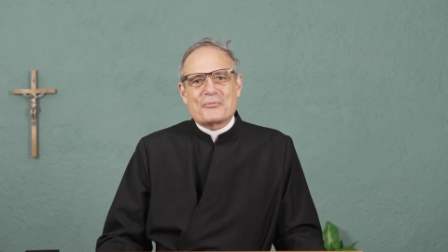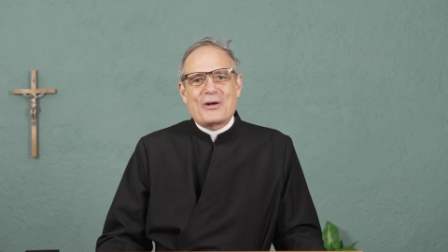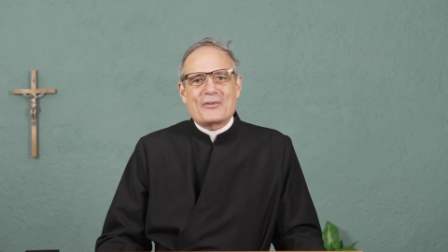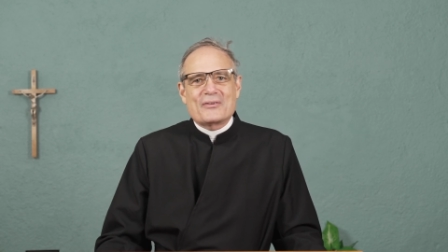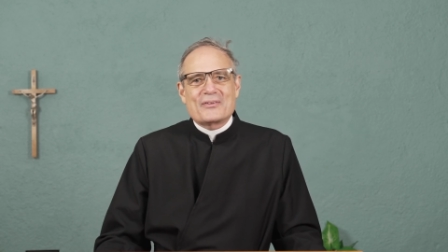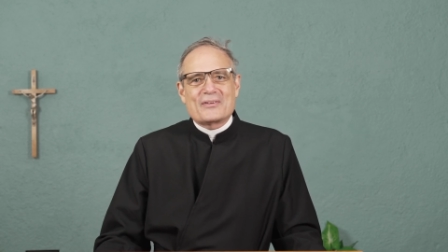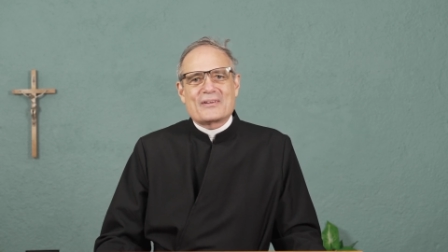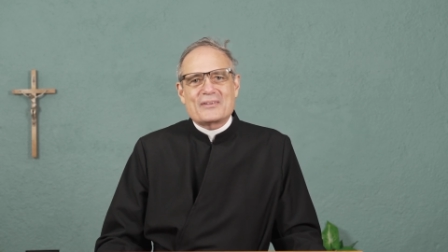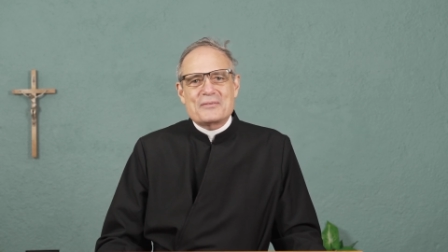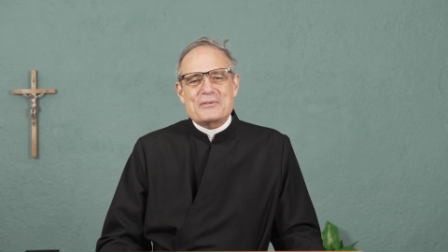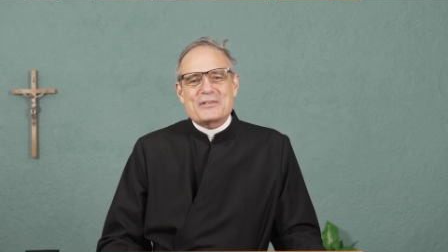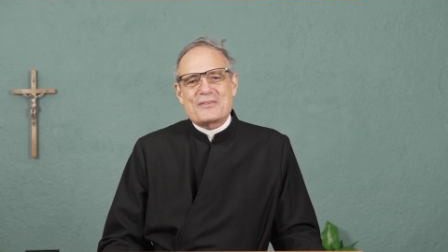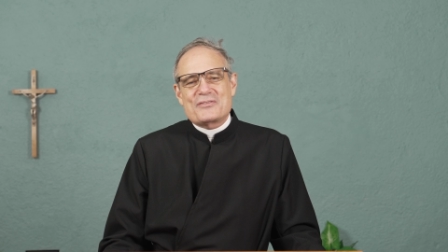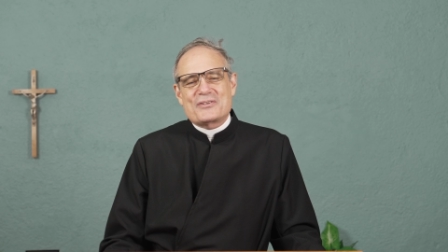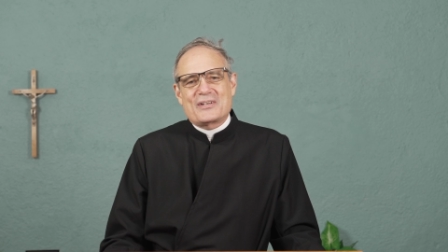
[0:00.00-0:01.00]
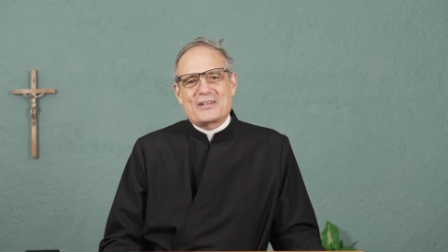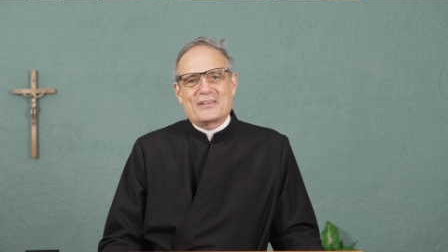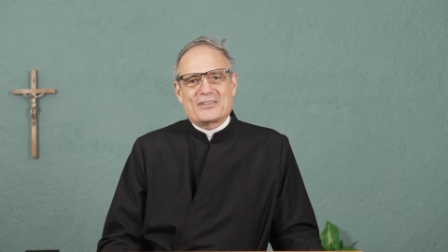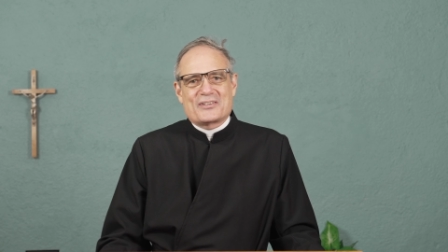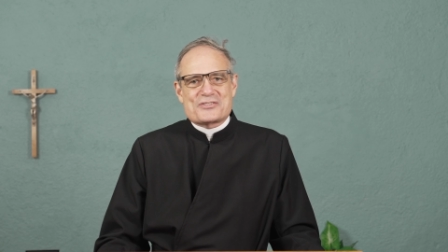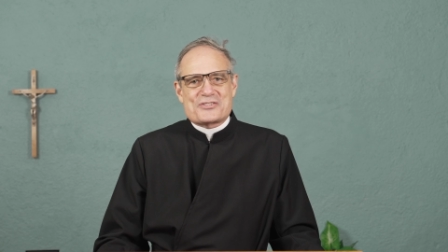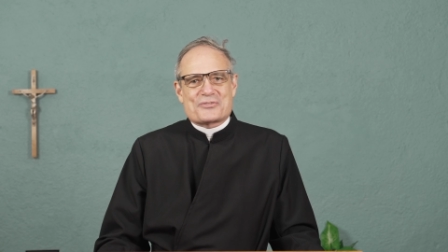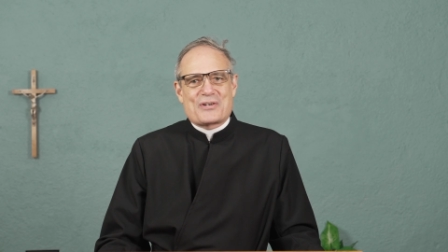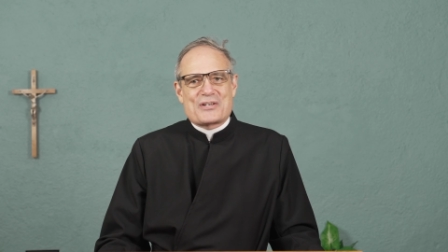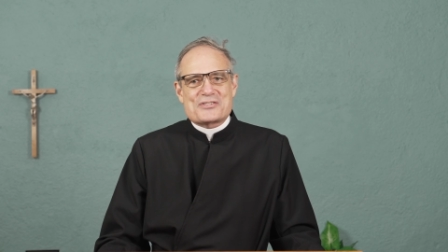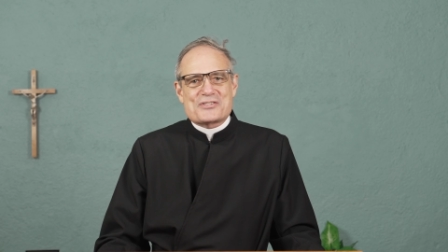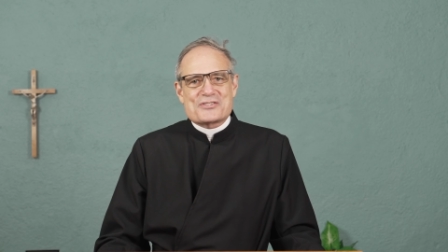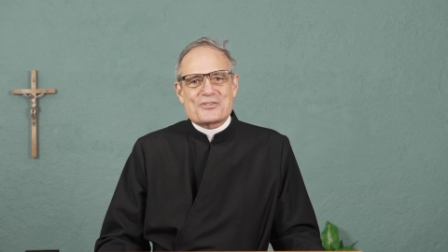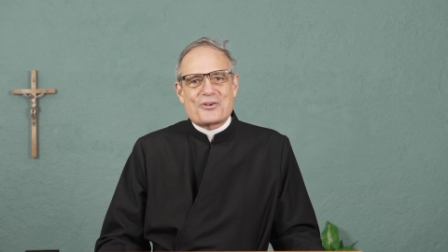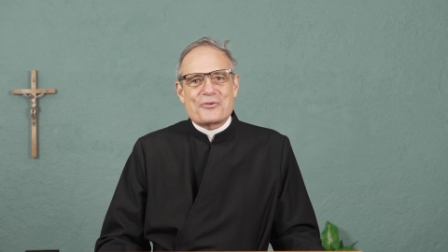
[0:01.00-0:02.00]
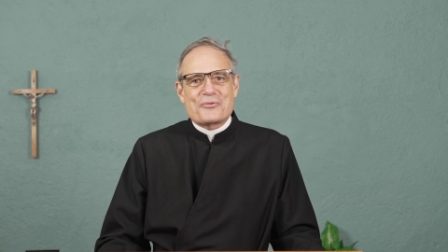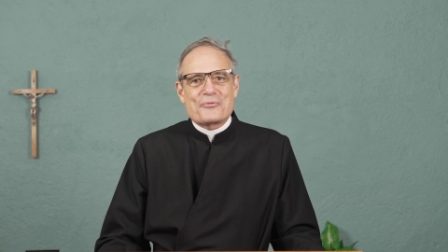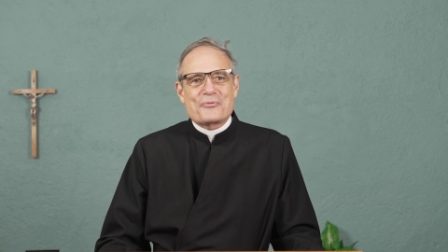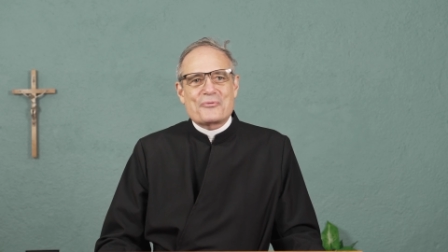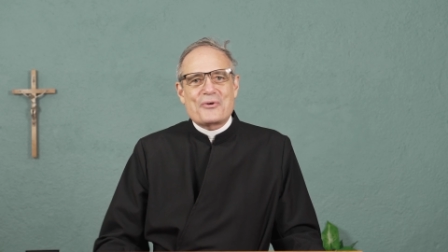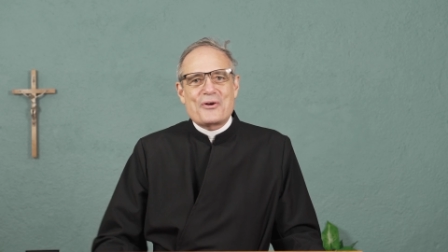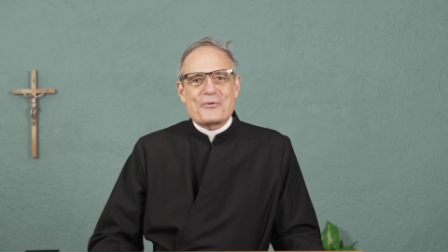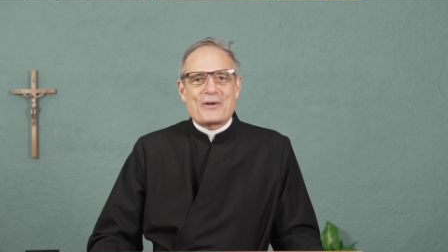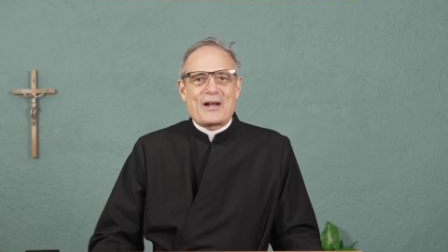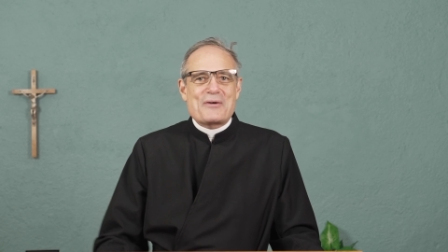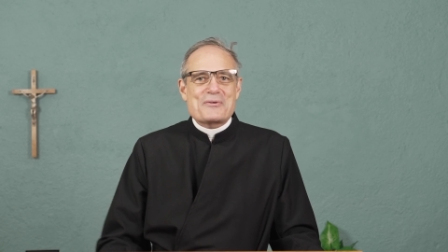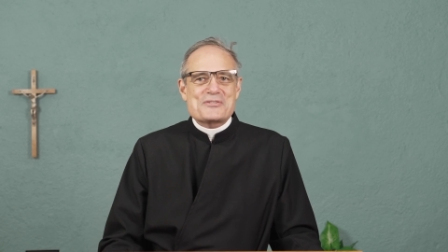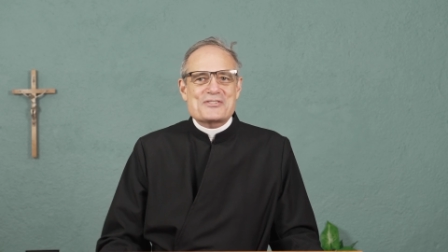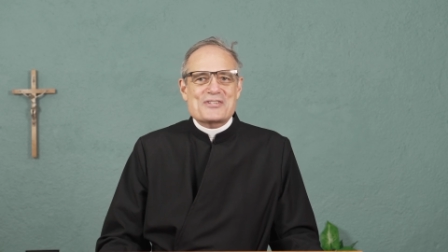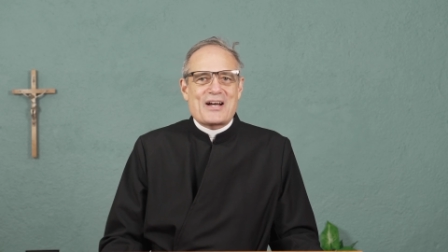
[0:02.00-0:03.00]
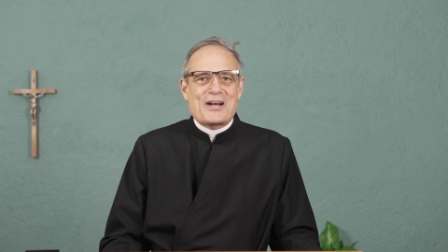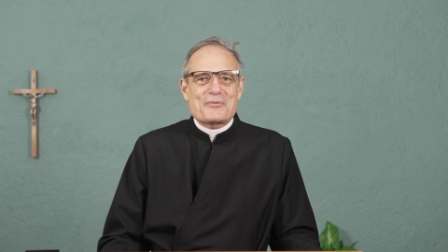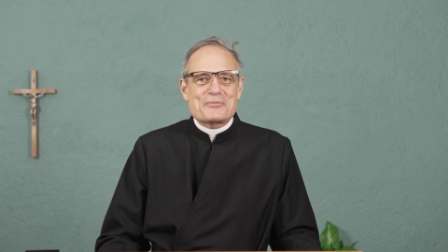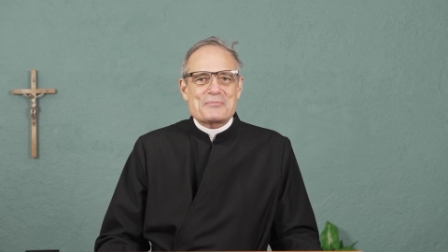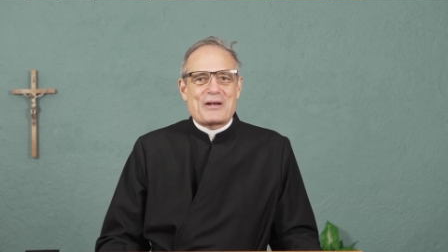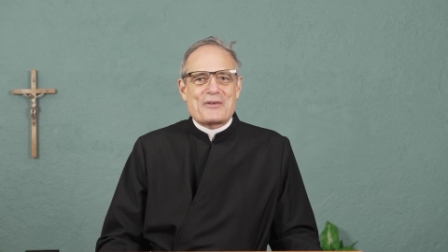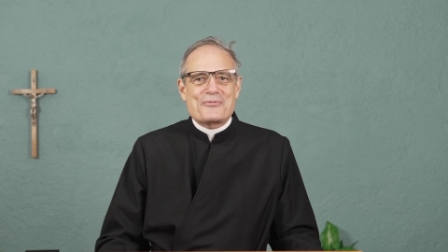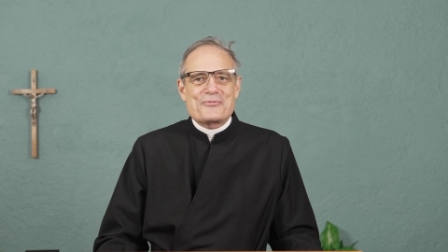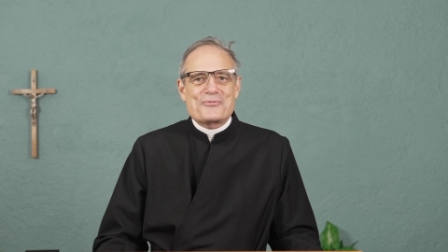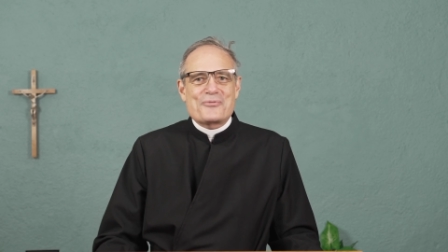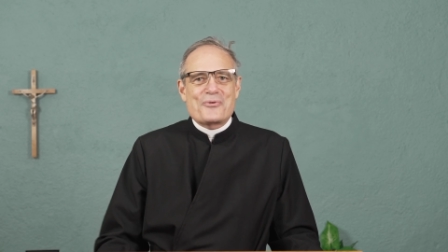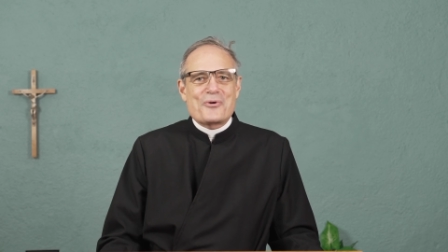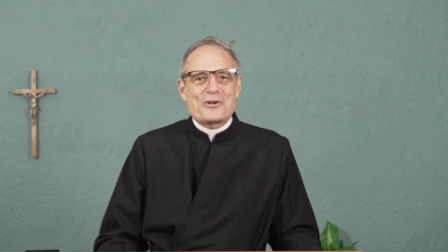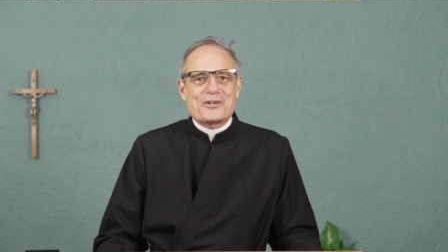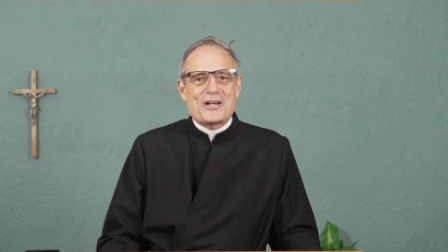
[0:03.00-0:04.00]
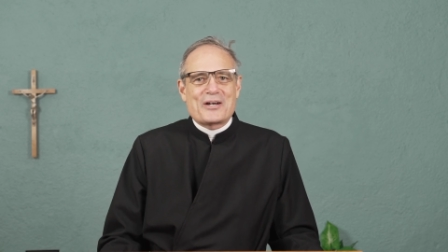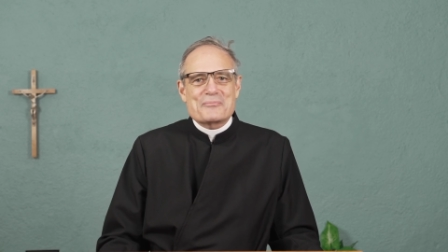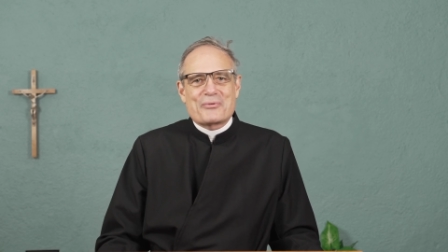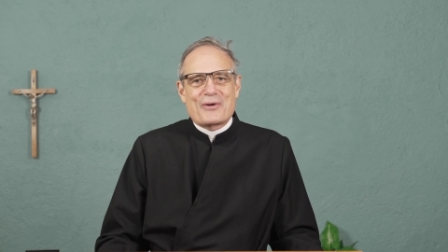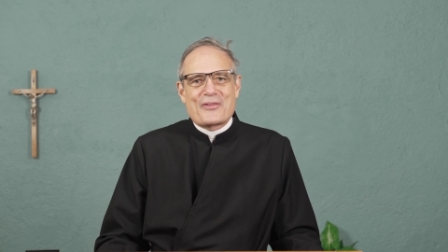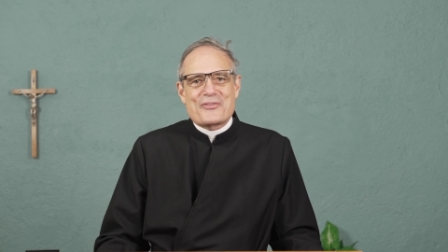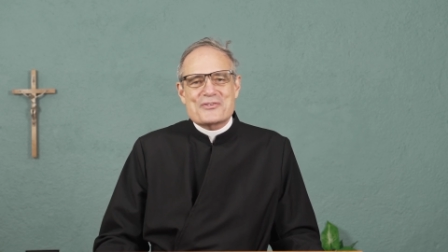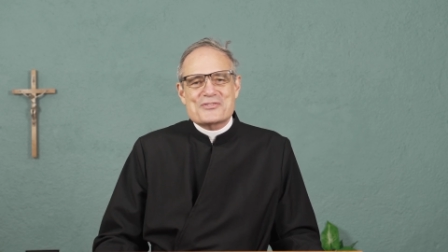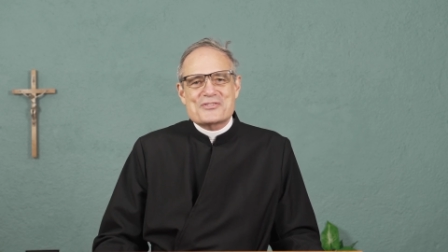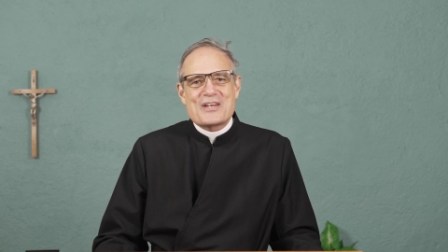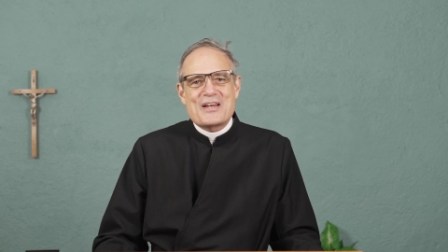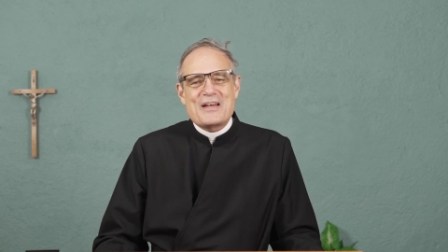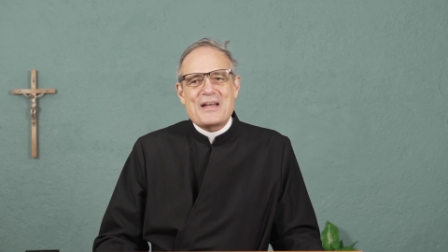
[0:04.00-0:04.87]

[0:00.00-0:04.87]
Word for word: Well, let me give you an illustration. So when I was young with my four young brothers,